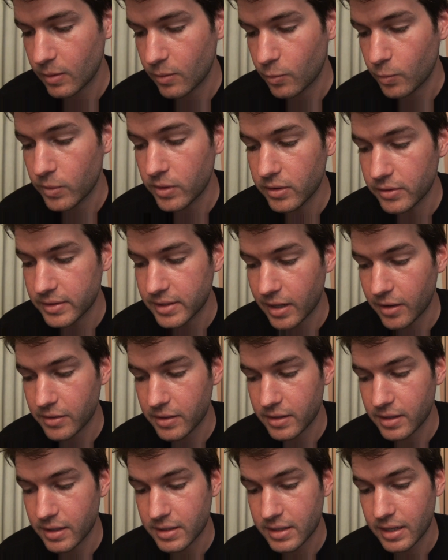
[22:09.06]
Will
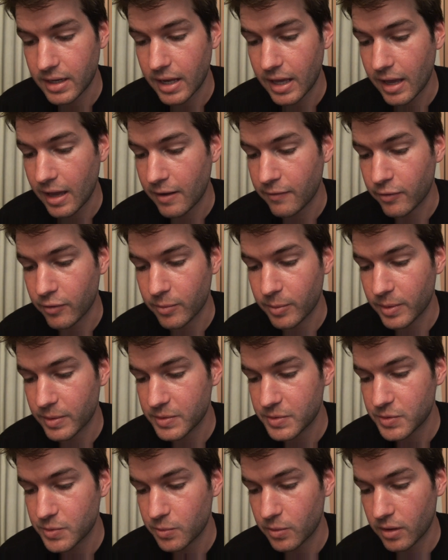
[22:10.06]
doubted it had ever been
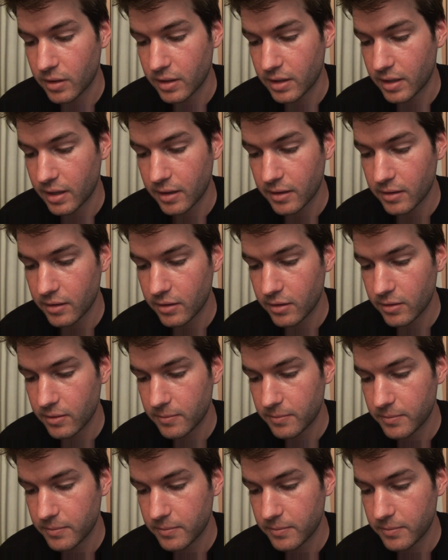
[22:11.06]
swung in anger.